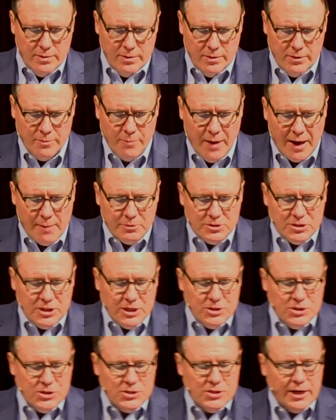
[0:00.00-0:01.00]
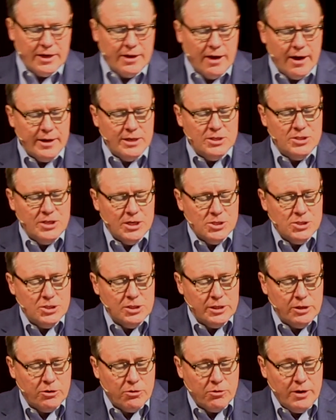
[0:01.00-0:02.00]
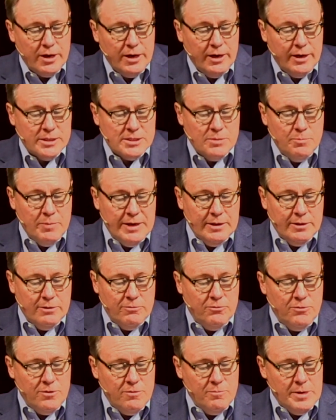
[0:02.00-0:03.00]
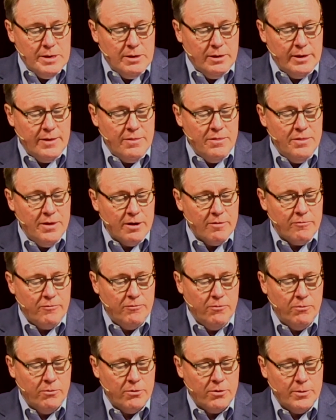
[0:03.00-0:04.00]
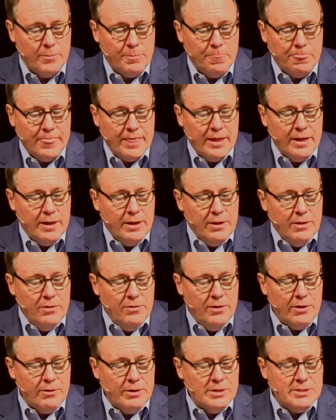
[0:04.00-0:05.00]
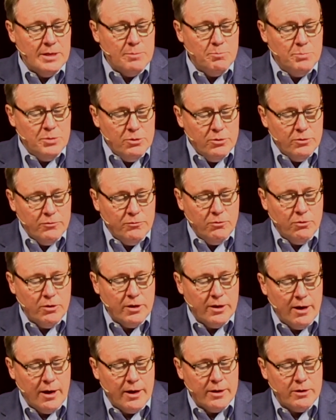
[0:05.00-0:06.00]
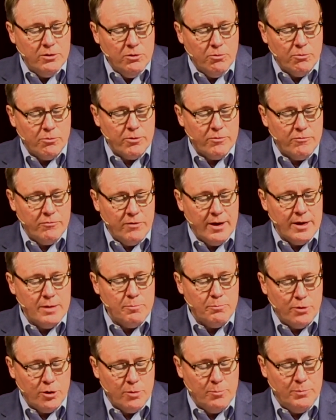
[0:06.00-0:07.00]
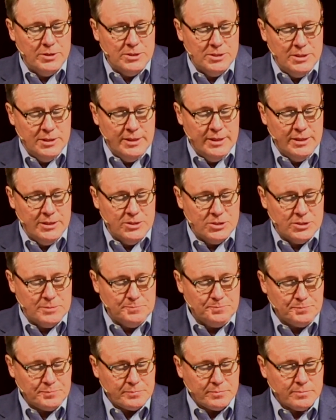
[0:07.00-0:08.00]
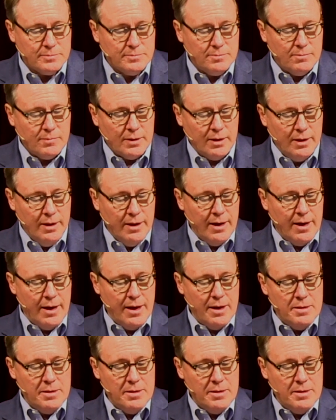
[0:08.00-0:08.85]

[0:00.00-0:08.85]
the Bible teaches that God intentionally created us male and female, and therefore, there is a beautiful God glorifying purpose in this. Uh,